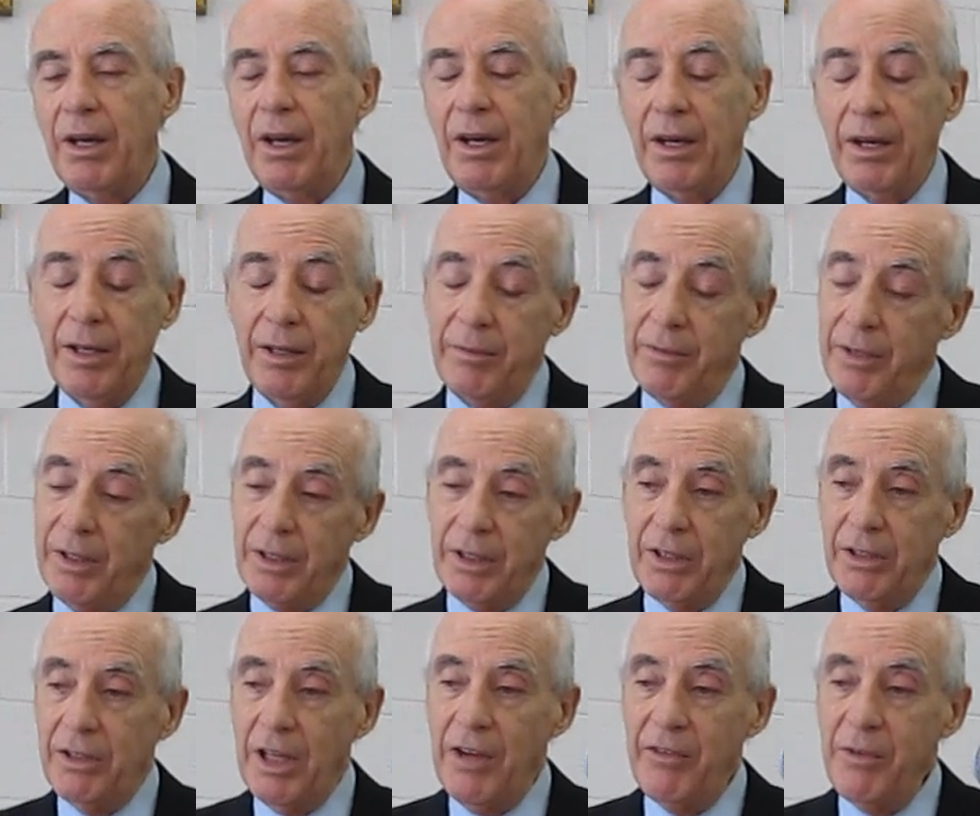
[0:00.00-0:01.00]
Uh, they're
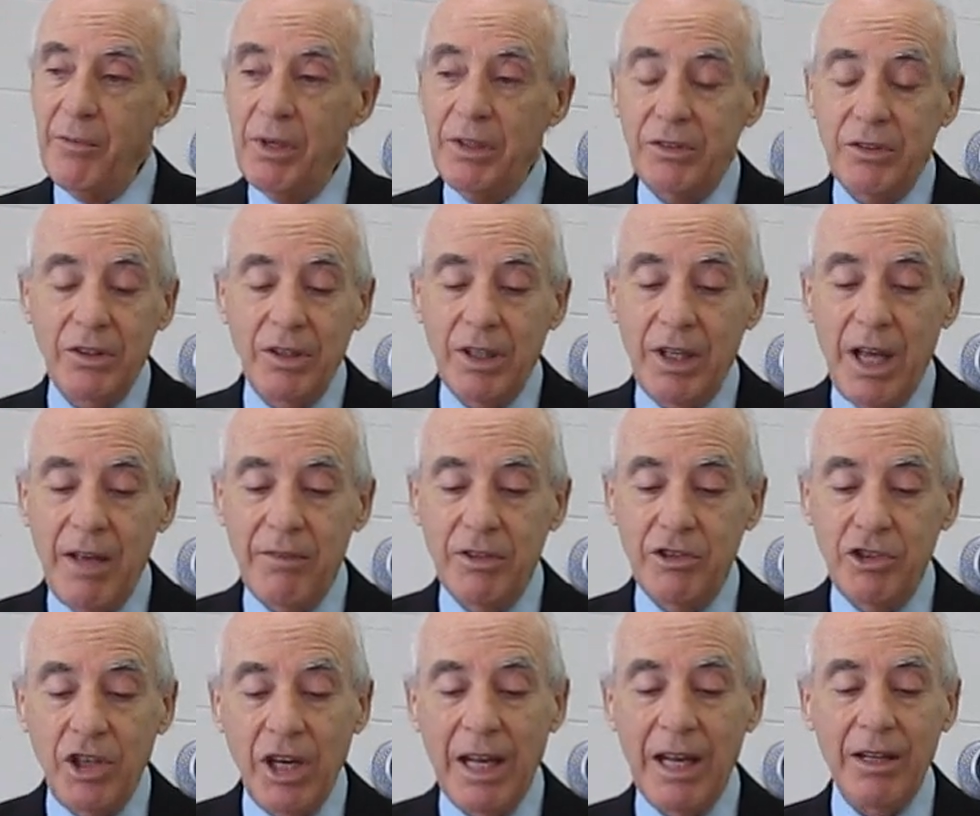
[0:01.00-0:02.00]
gonna, everyone's going to have a
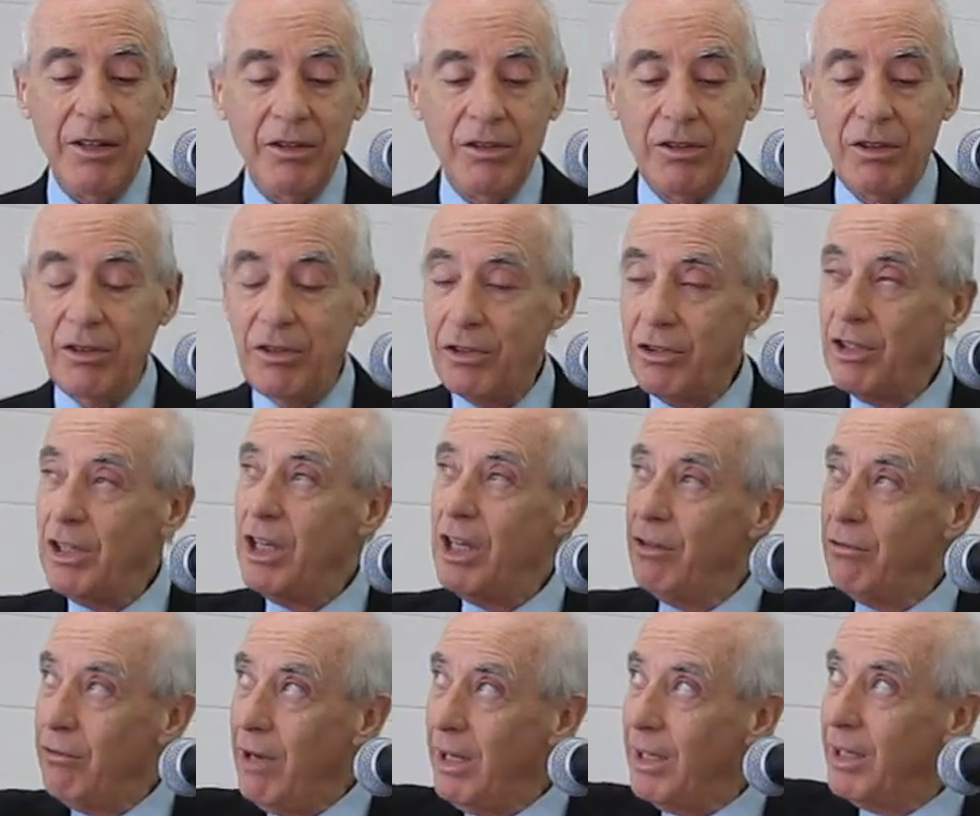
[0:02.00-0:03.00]
chance to see
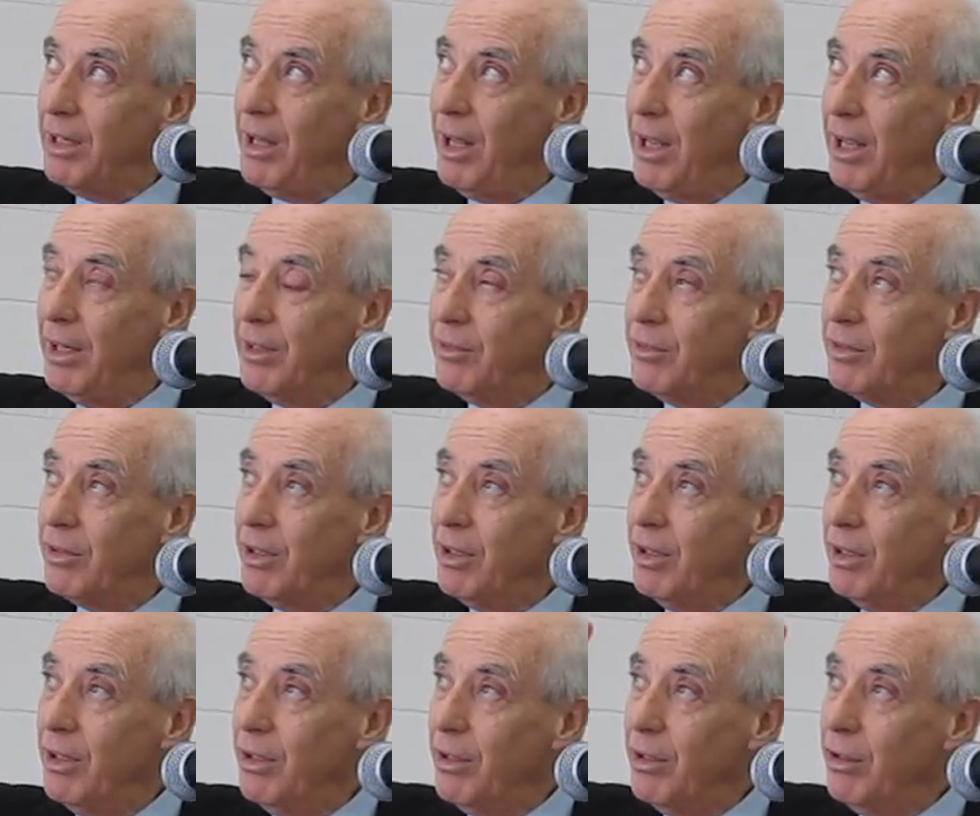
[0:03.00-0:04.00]
and recognize,
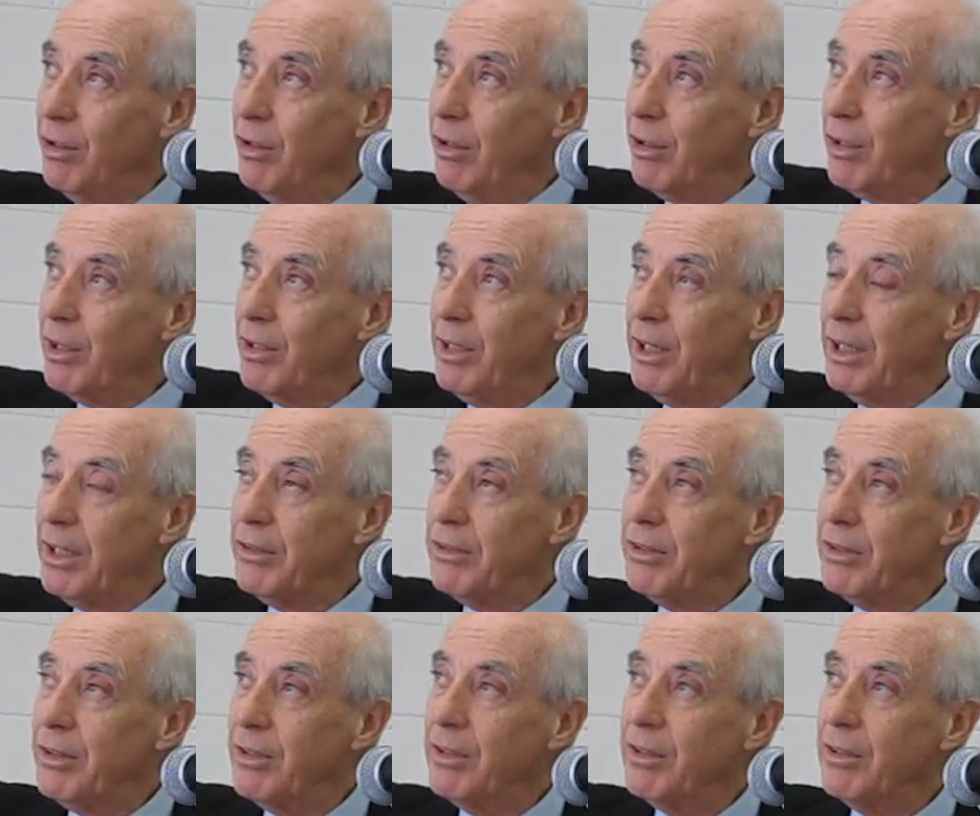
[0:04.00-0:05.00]
look at
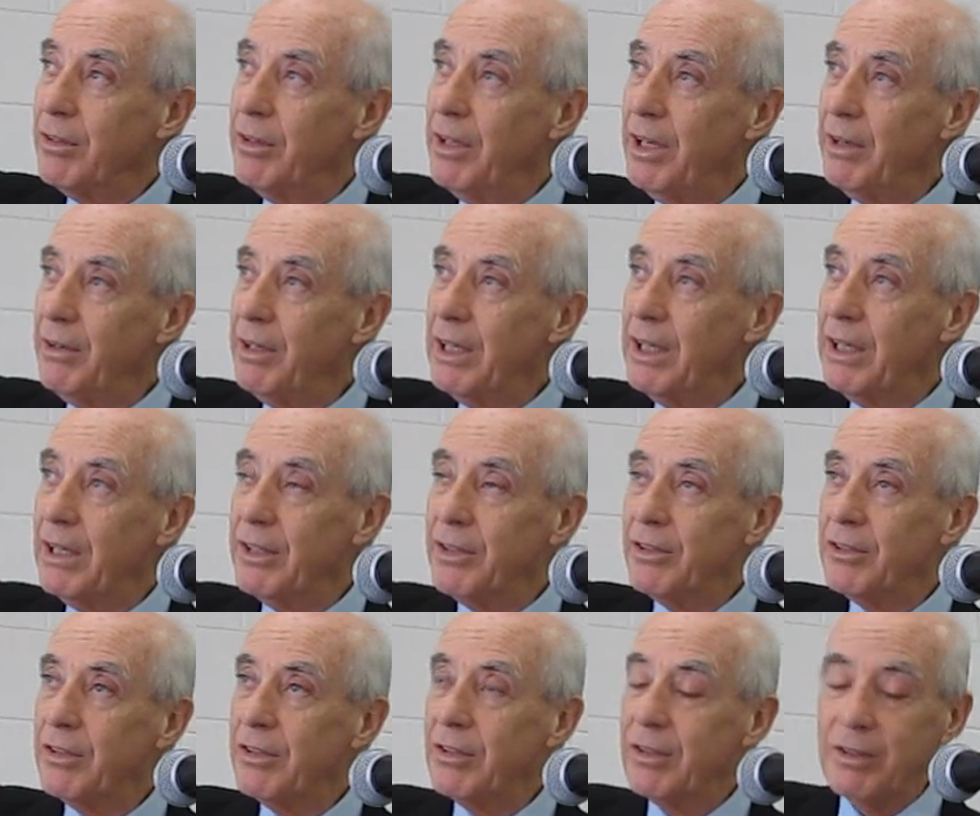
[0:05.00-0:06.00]
this, there he
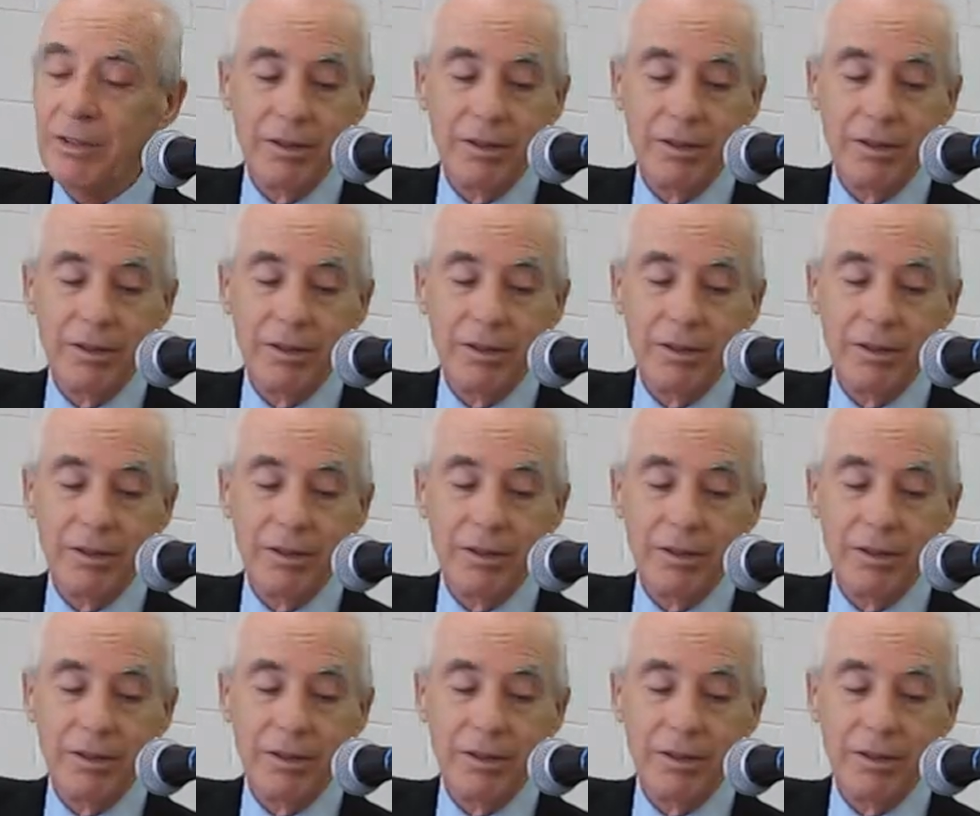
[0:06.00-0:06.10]
is.